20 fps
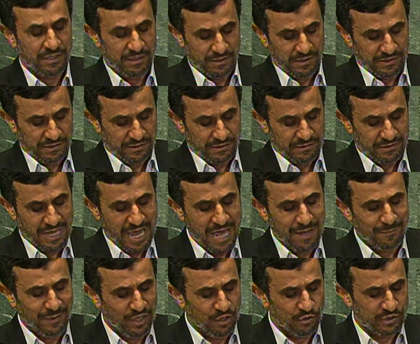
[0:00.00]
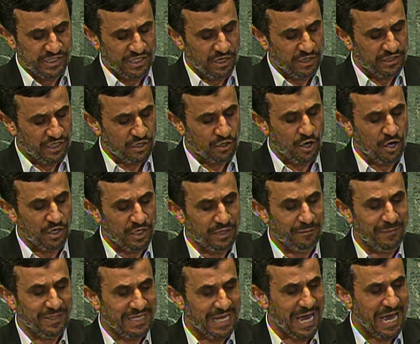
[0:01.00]
surrender to dictatorship and
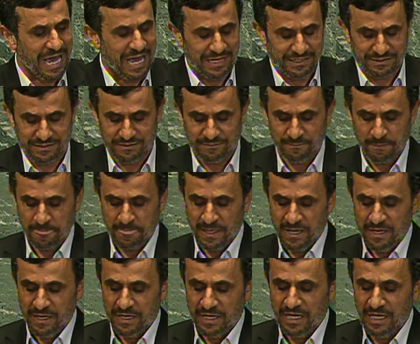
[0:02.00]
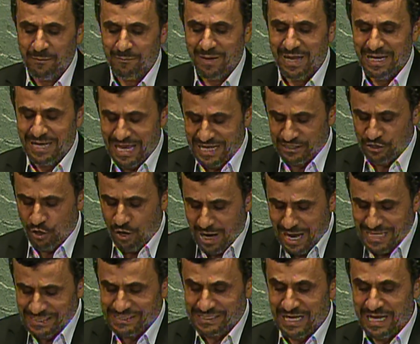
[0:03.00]
greed. It is the
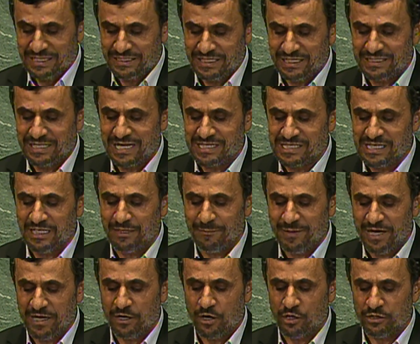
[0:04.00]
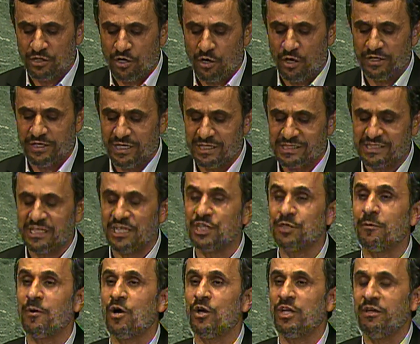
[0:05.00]
nations that accept the
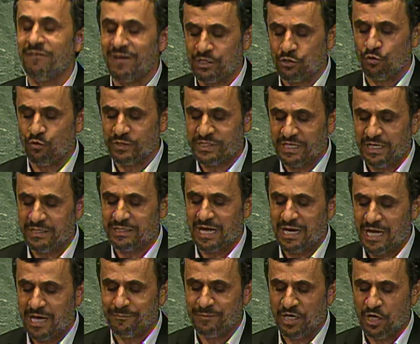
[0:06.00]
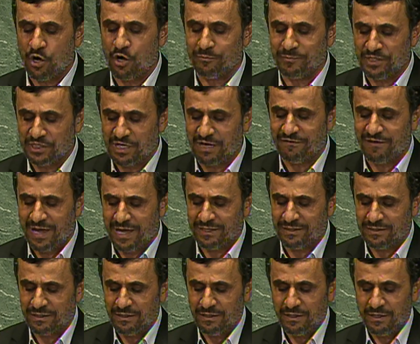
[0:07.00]
hegemony of arrogant and
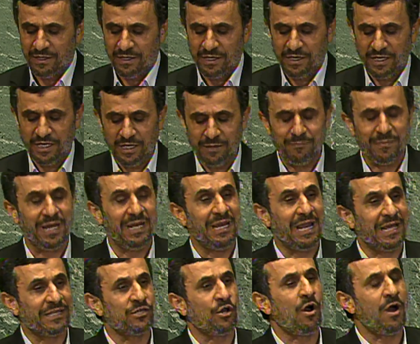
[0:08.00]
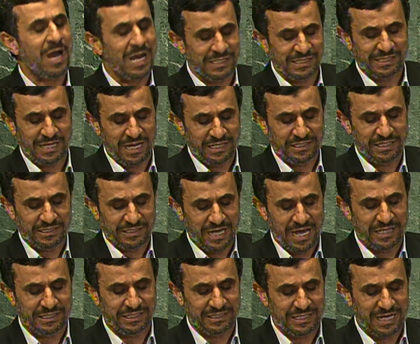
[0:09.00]
expansionist powers. It is the
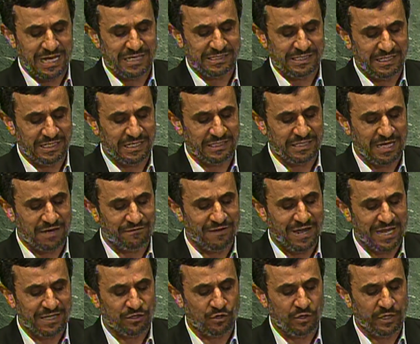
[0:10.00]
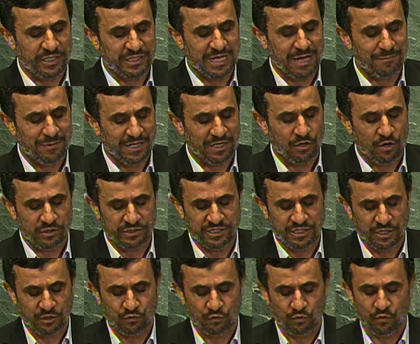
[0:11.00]
nations that are influenced by the
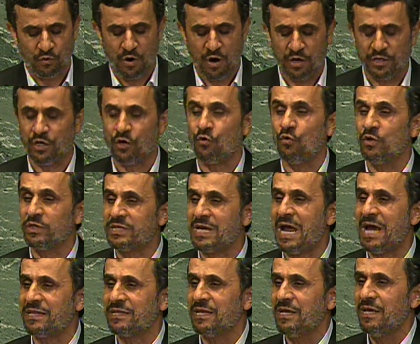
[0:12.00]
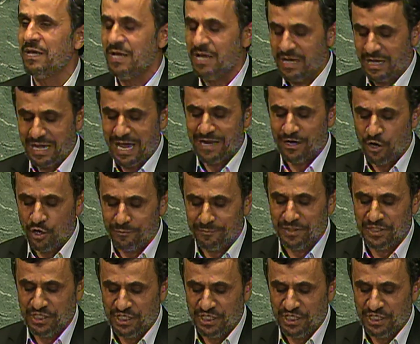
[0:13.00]
propaganda tactics of powers, and